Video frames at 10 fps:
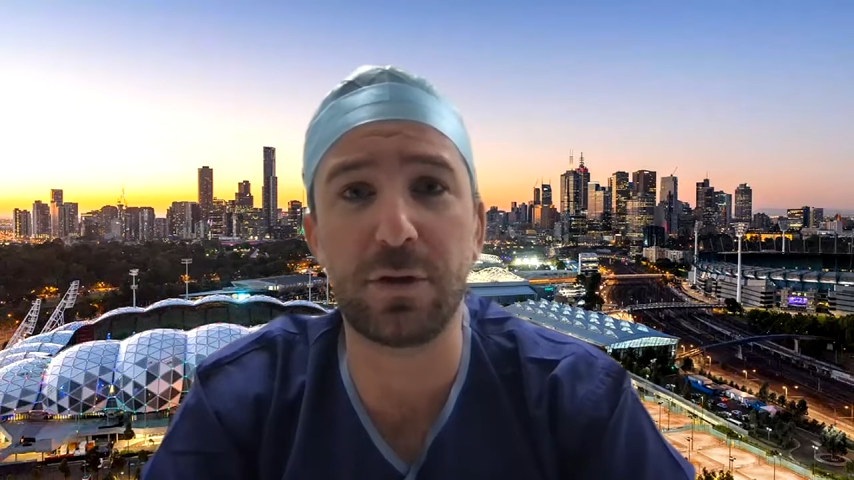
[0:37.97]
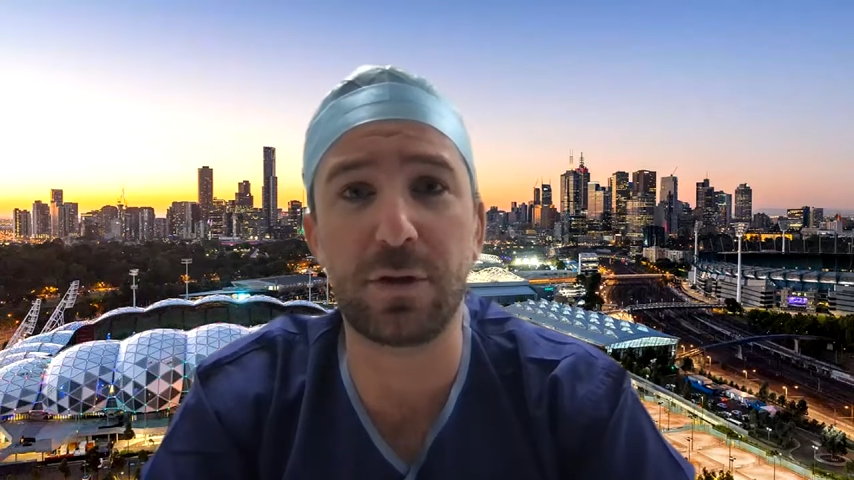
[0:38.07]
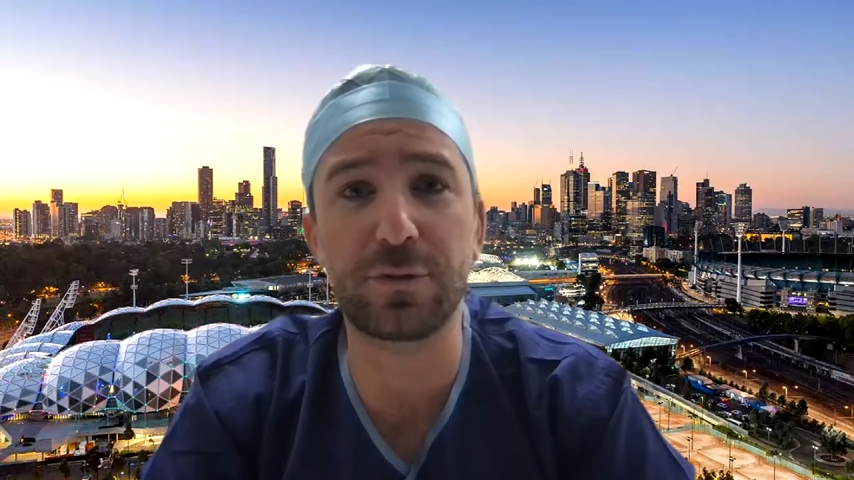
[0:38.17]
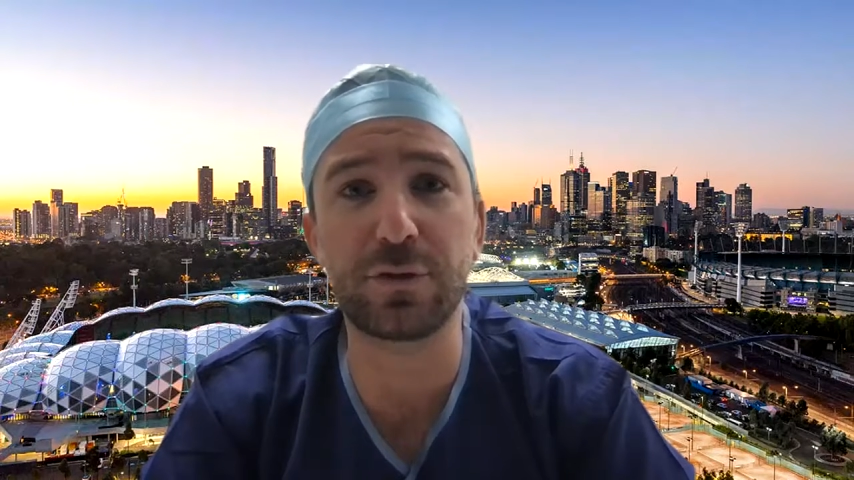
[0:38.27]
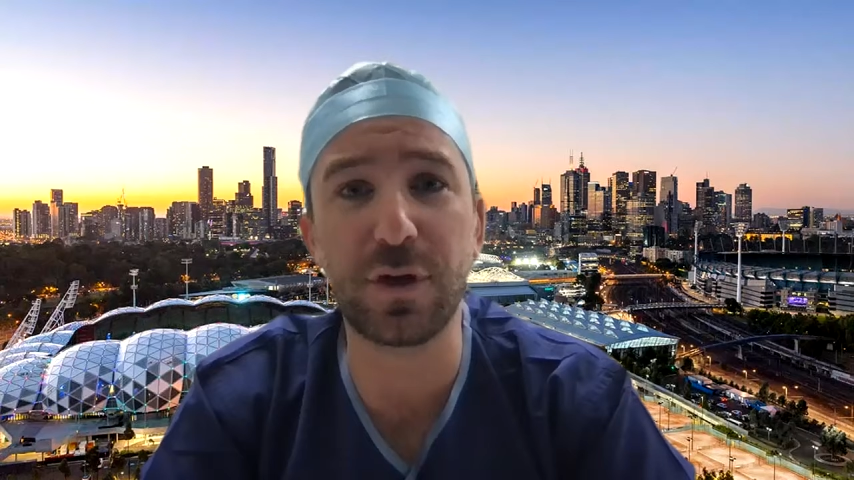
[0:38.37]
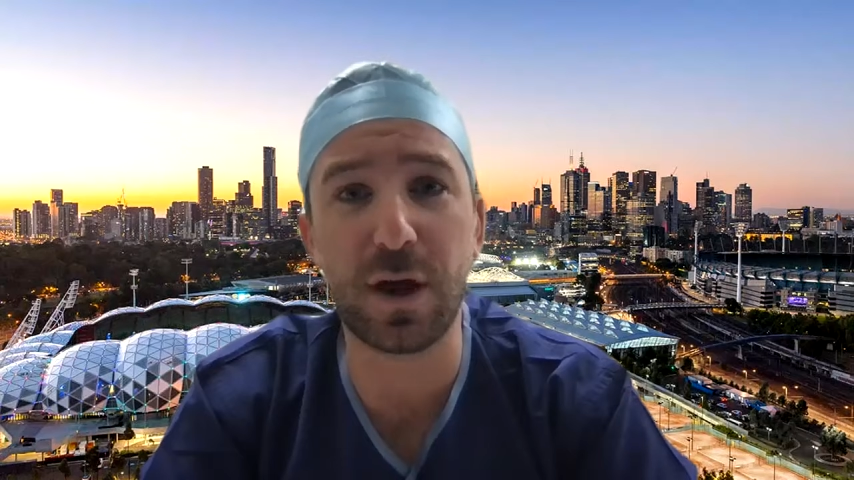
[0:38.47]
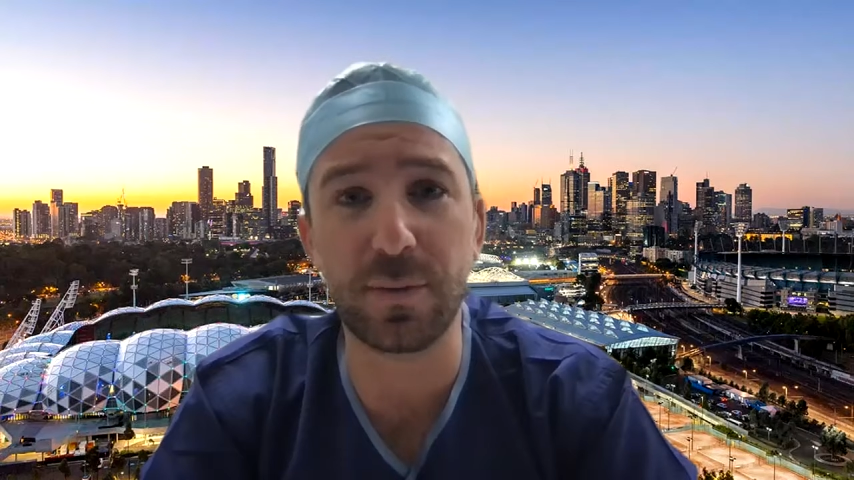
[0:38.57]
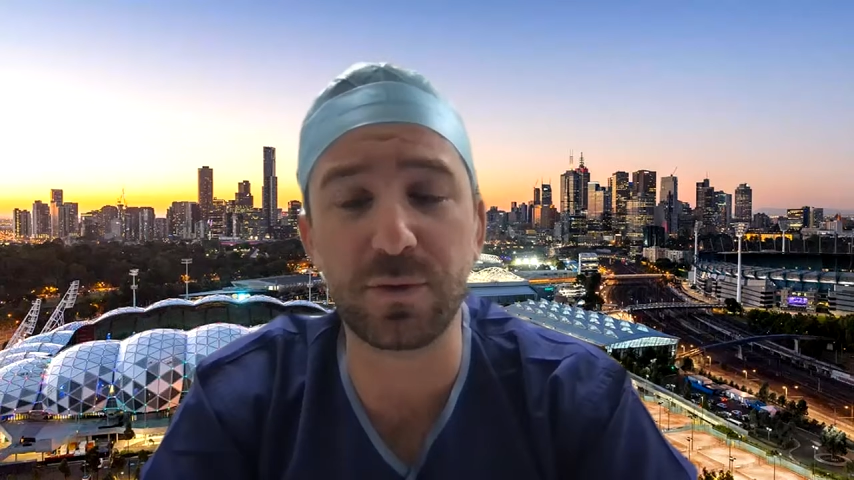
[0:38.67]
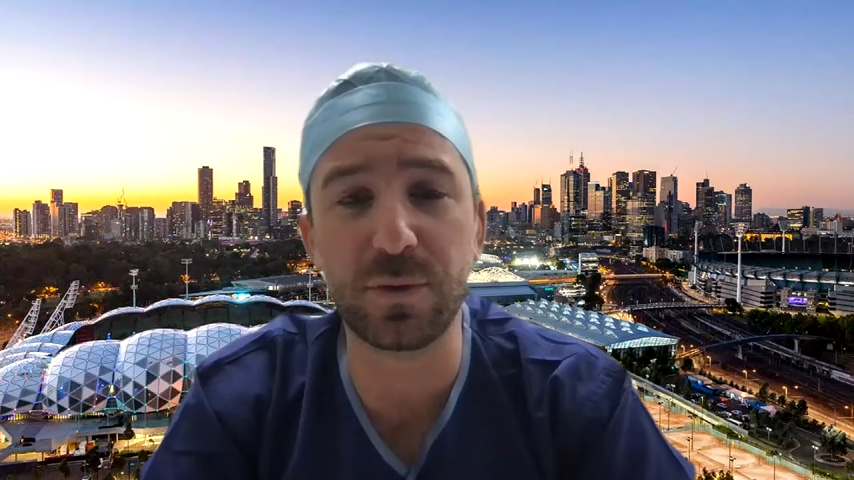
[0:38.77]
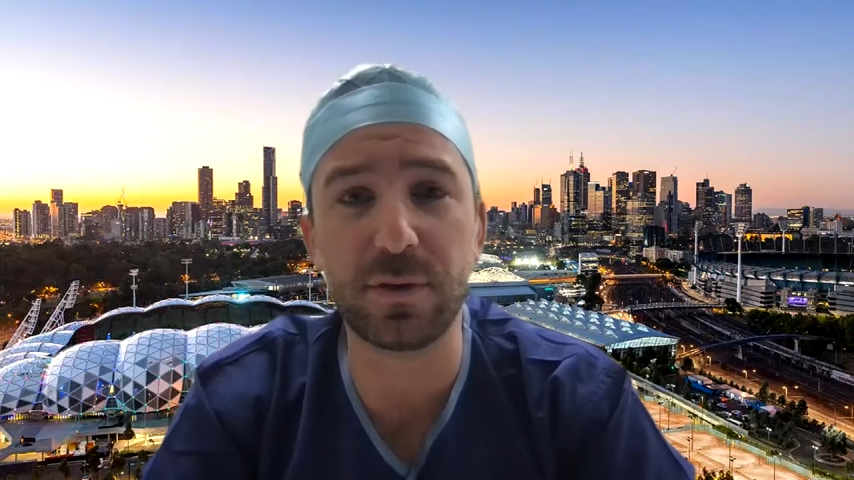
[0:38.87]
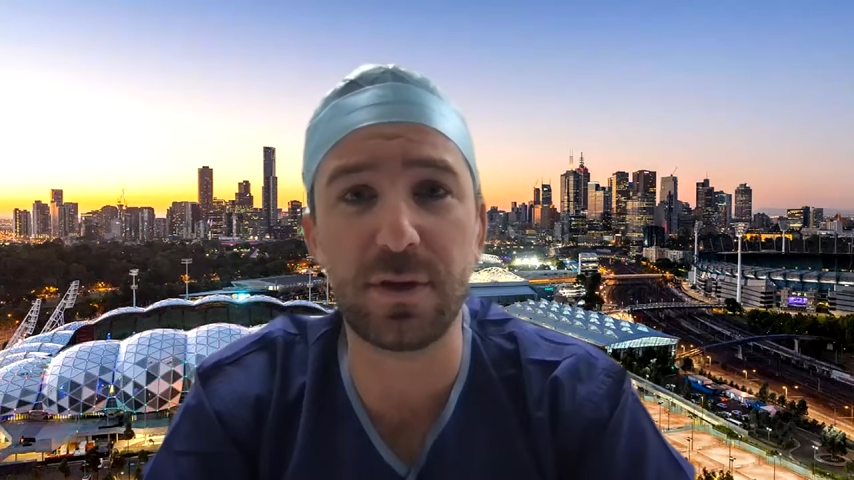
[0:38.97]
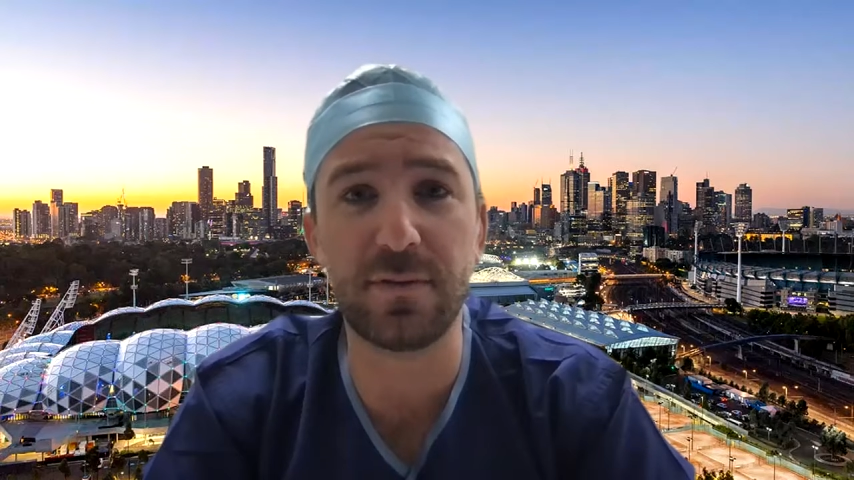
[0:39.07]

a lot of good times with,